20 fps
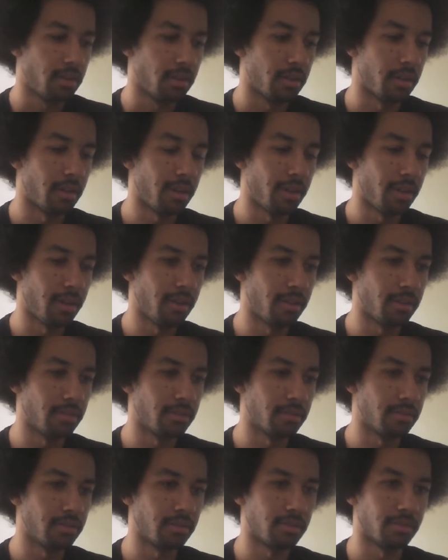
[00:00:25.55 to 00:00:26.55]

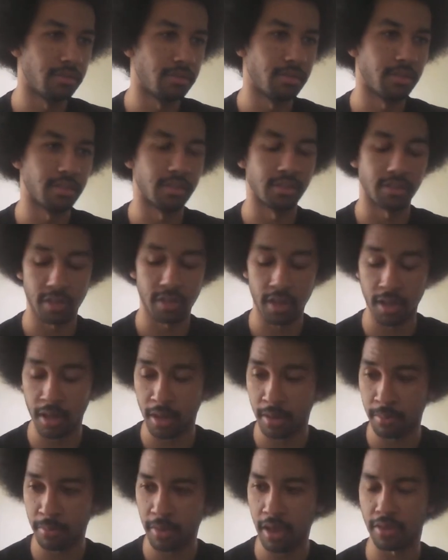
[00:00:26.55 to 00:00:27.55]
Oh, jeez.
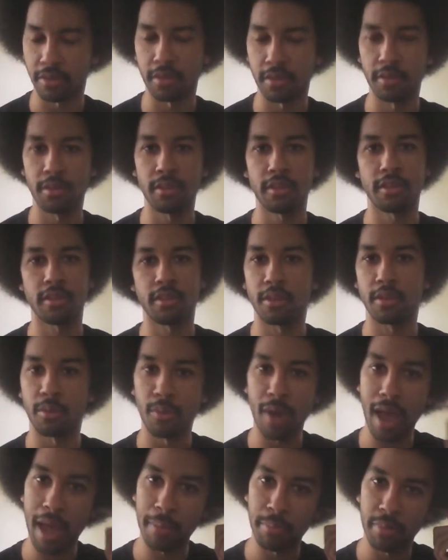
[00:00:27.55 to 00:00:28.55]
Yeah, so this is the
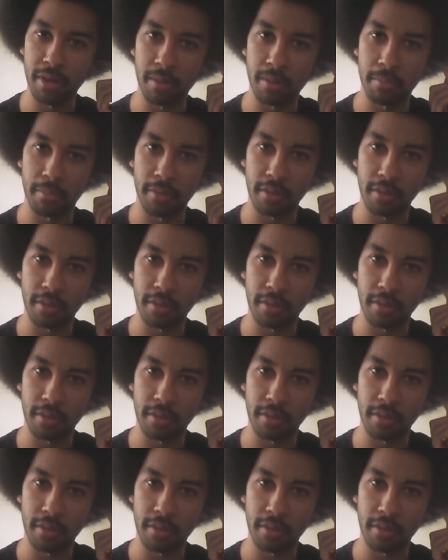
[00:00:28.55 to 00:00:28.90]
wrap-up,